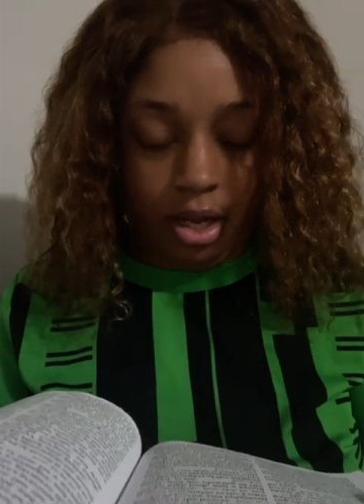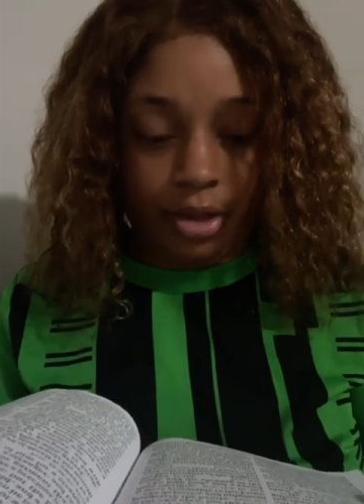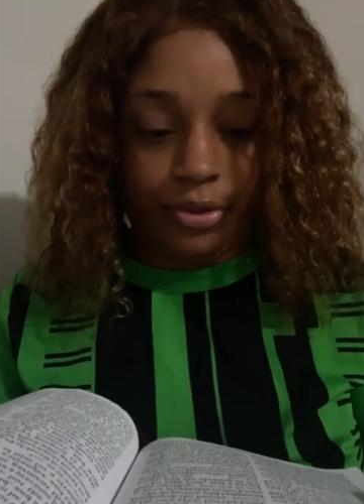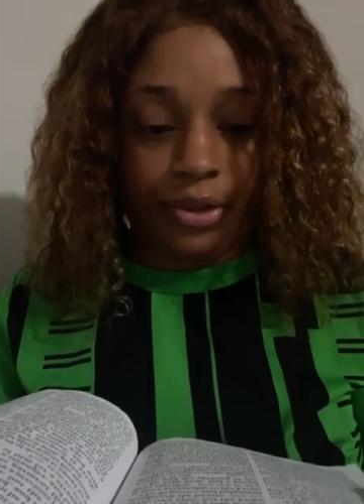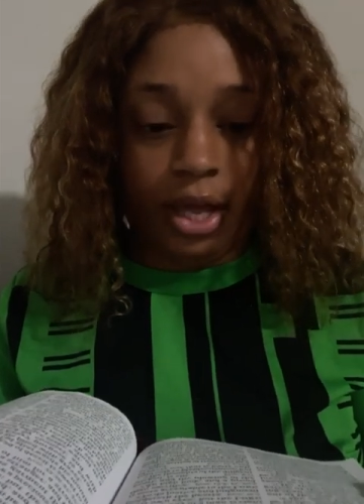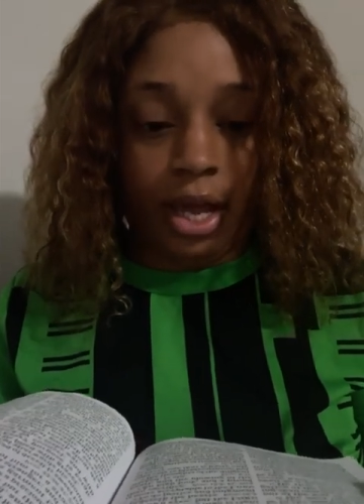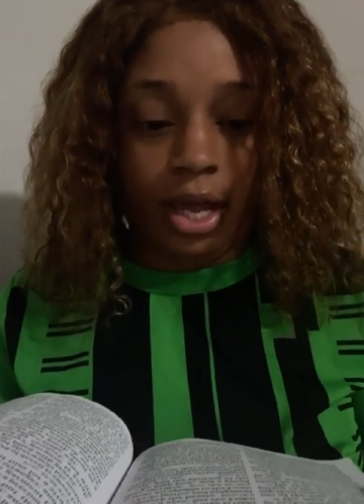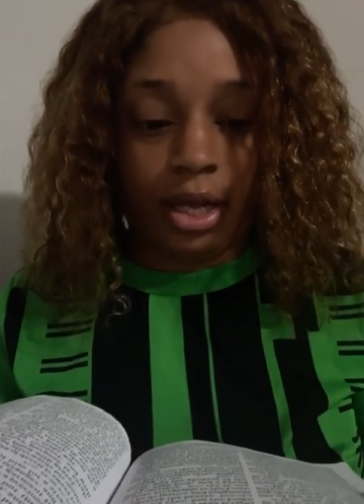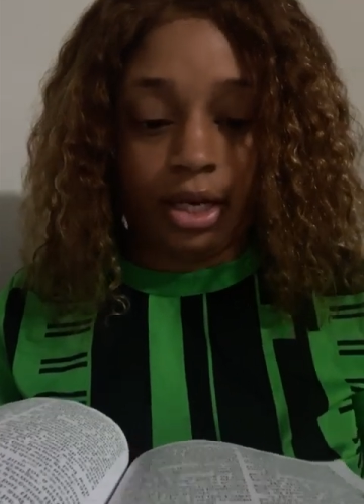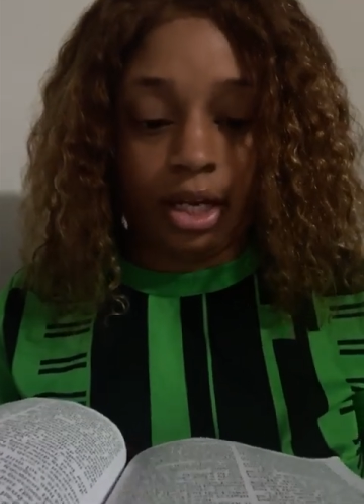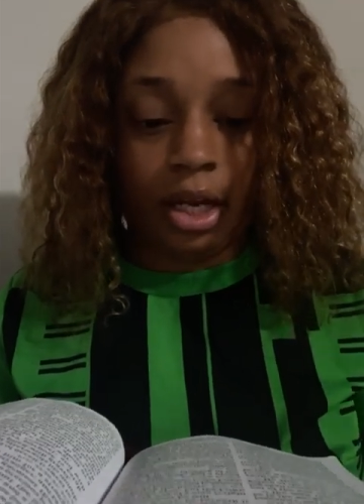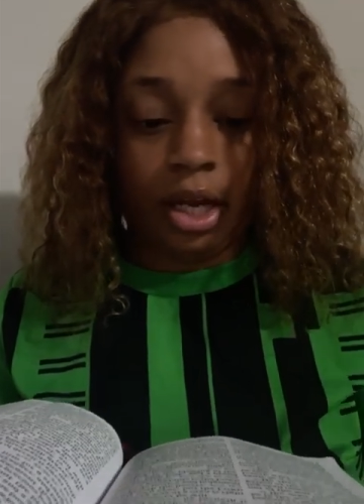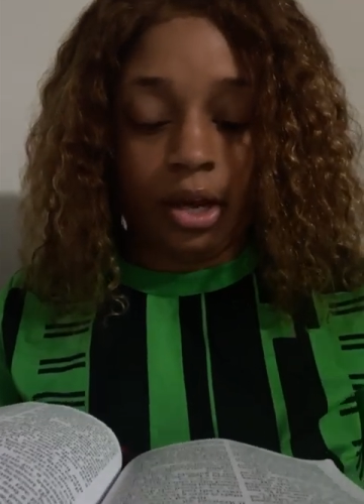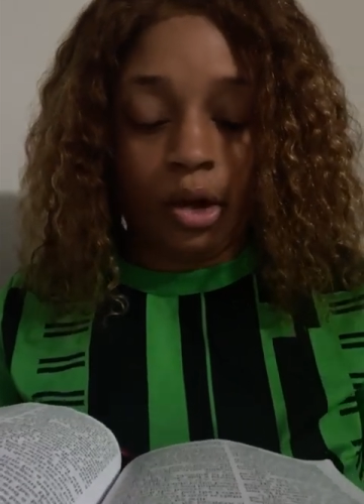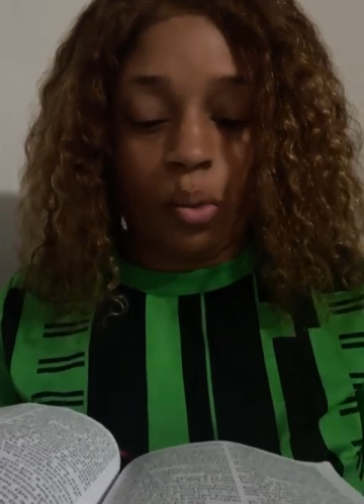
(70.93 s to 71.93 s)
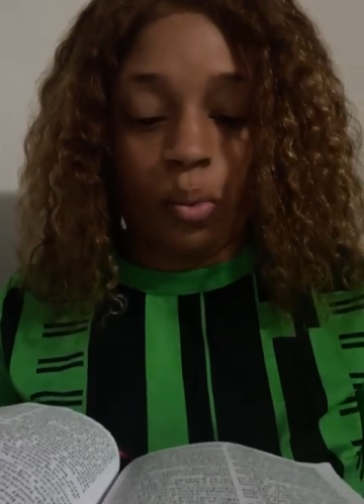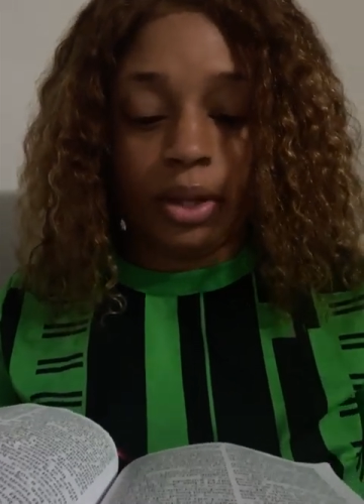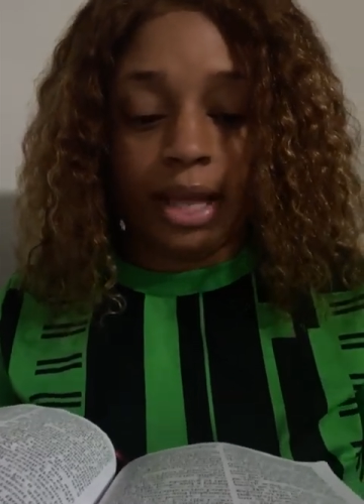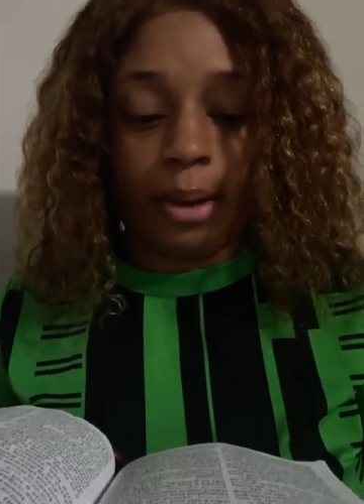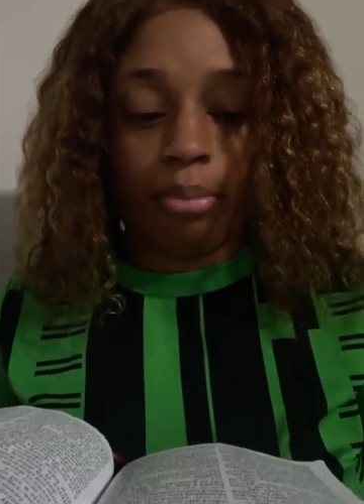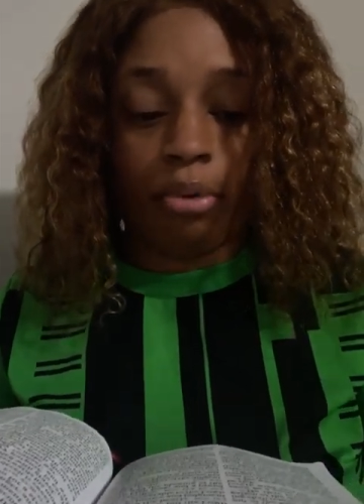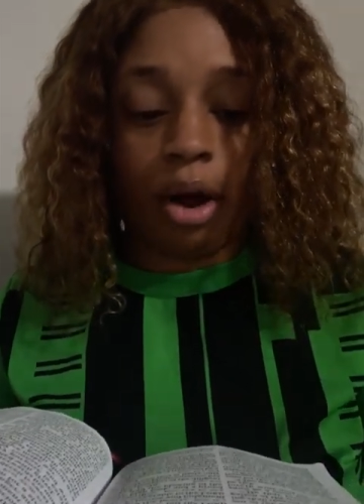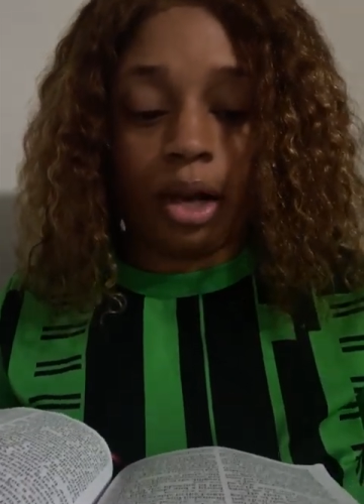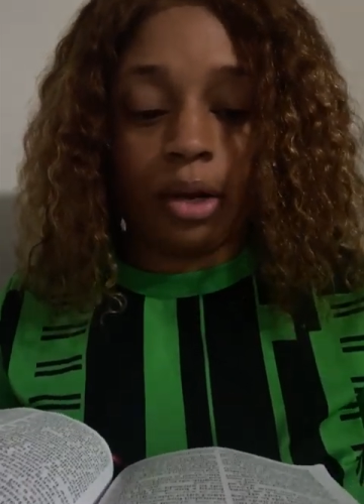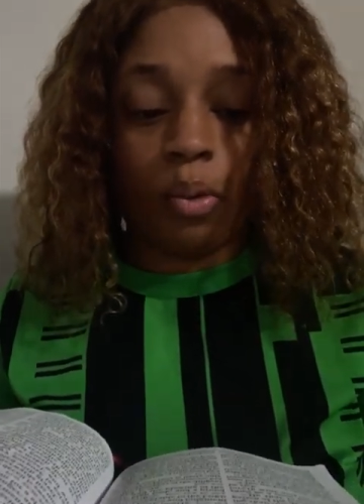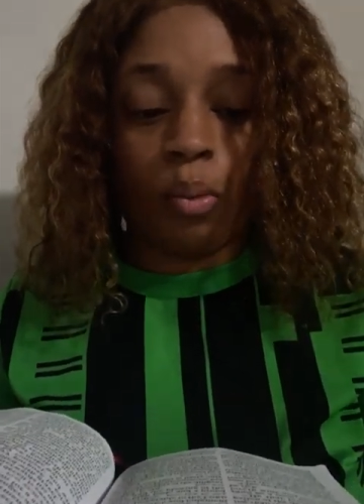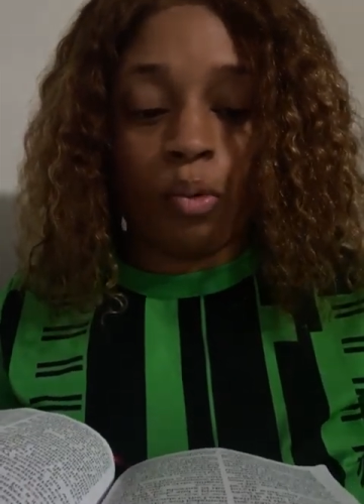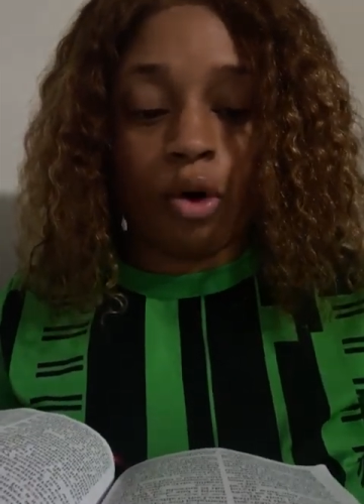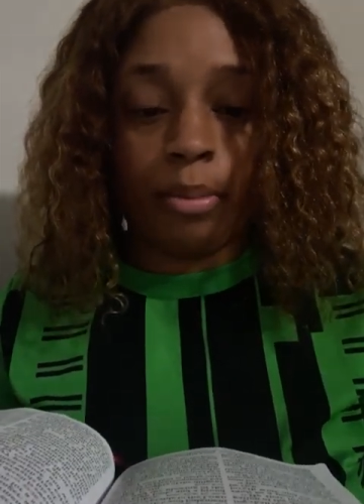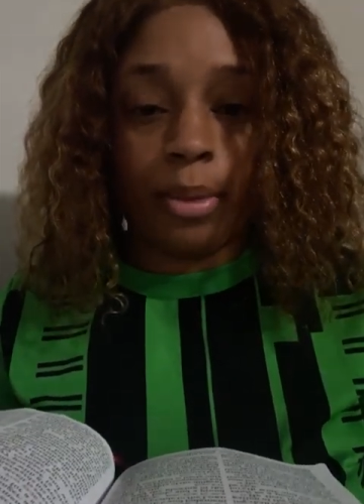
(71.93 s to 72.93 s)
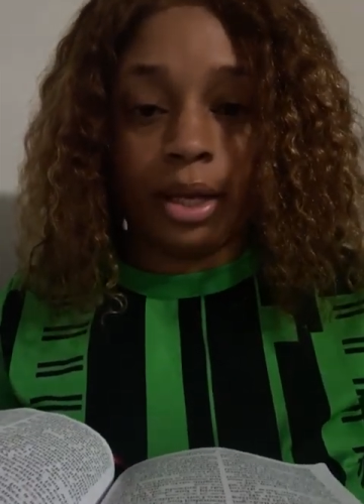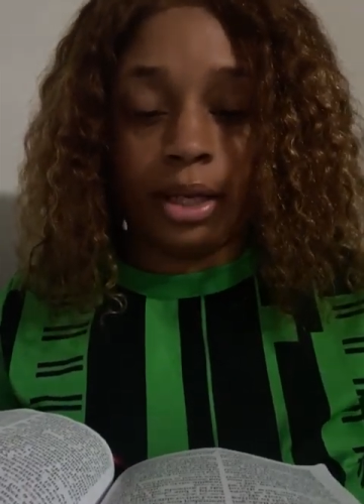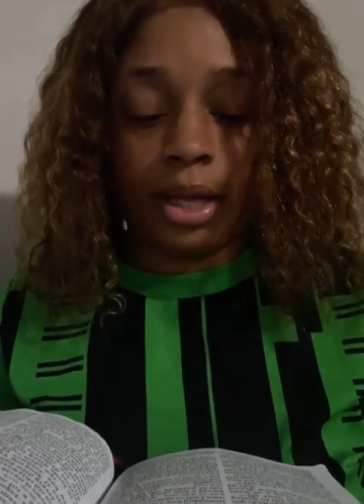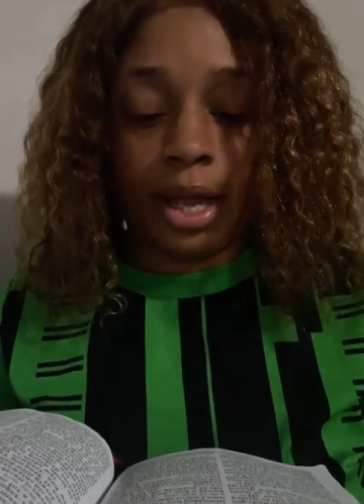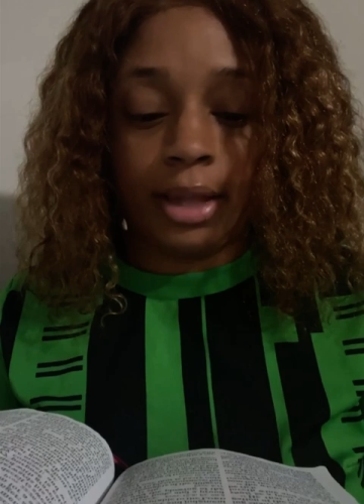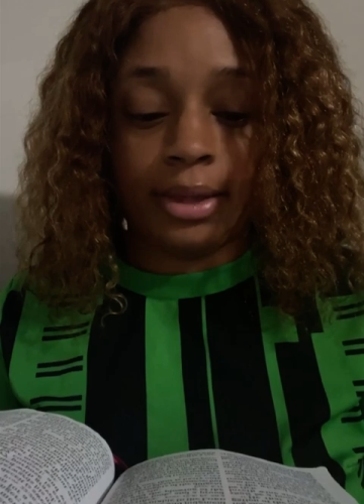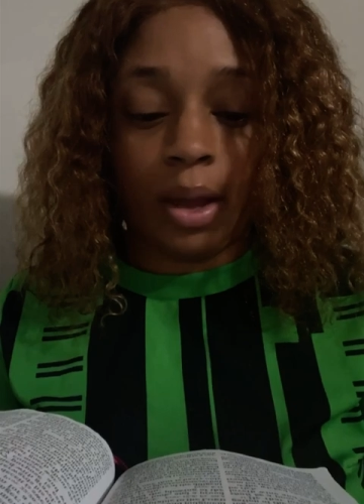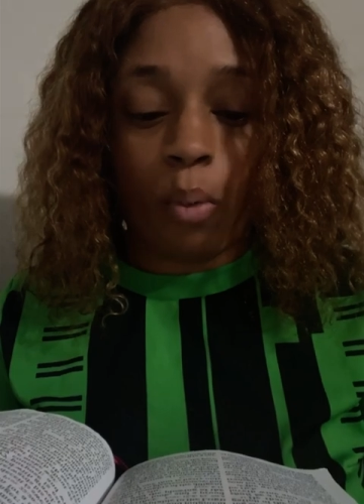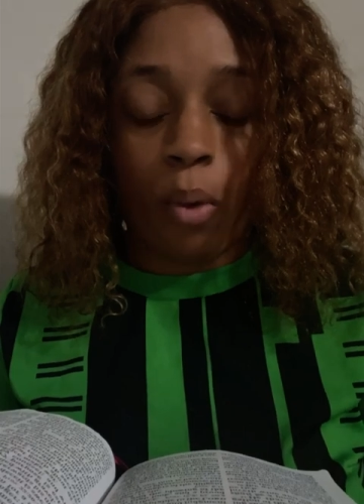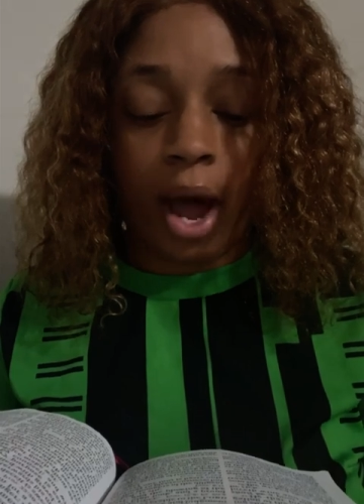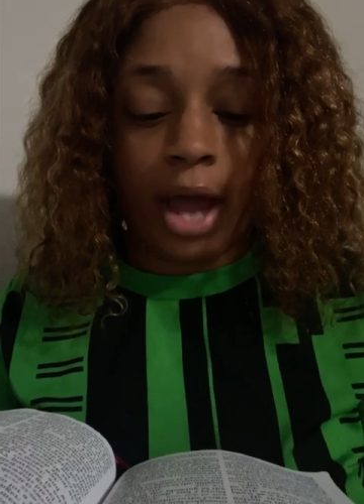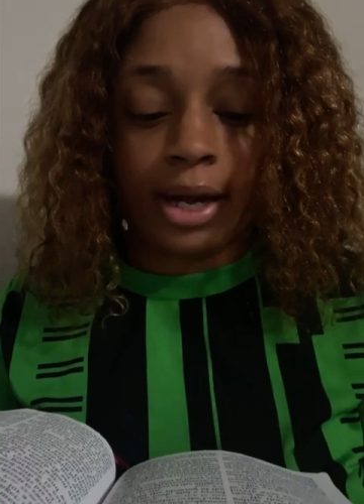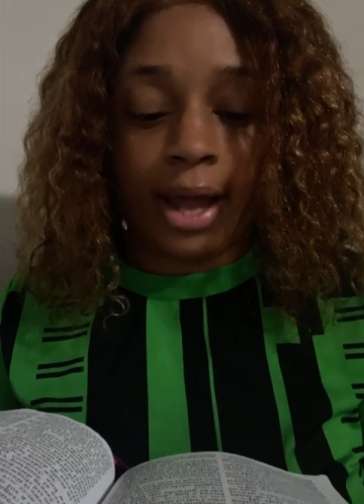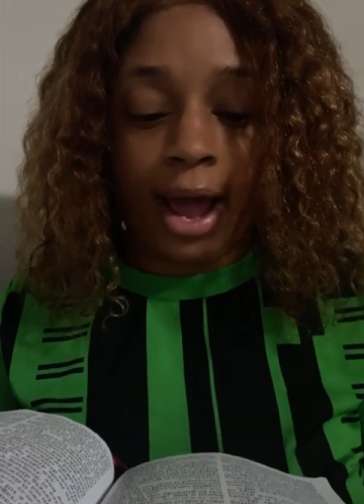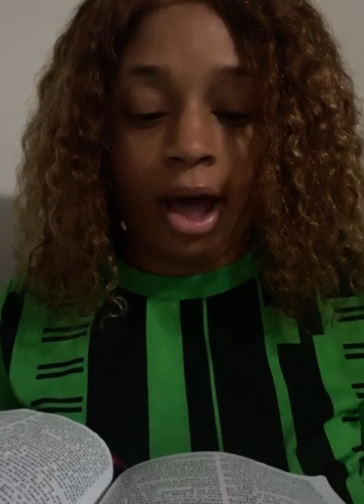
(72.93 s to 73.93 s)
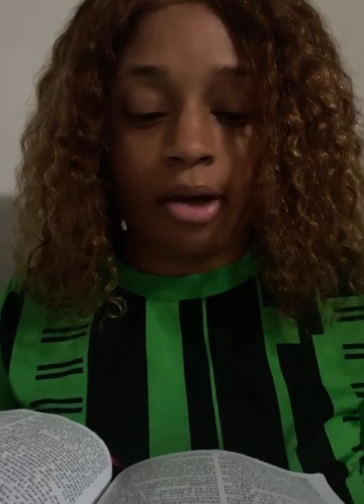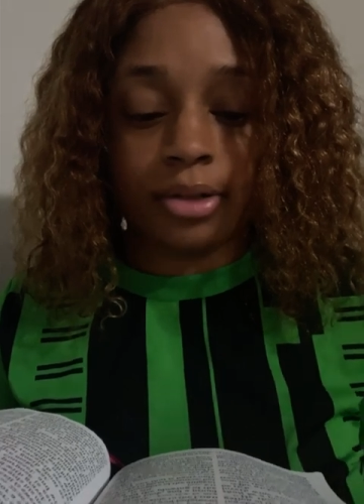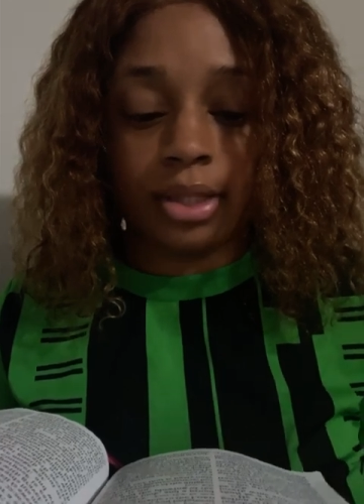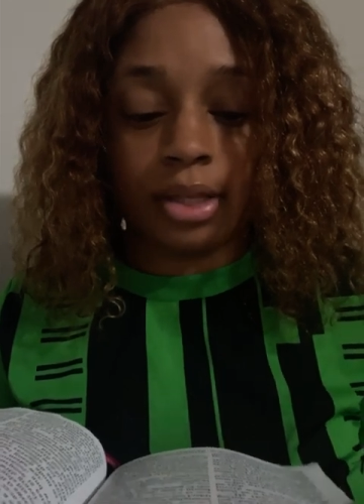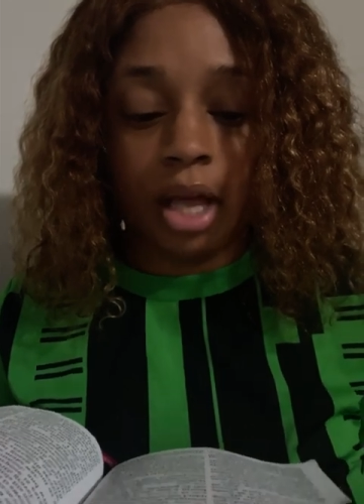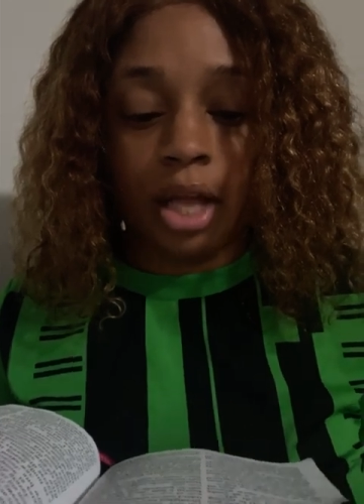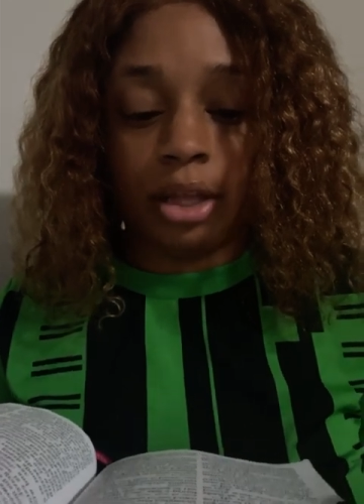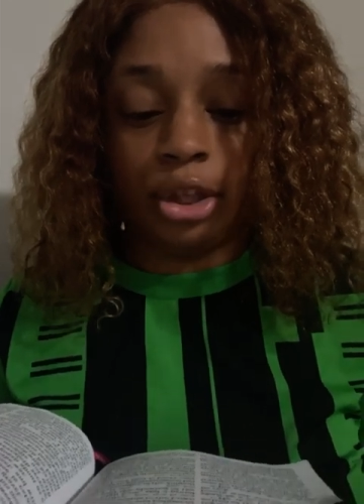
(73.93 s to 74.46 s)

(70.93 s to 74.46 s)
than with a brawling woman in a wide house.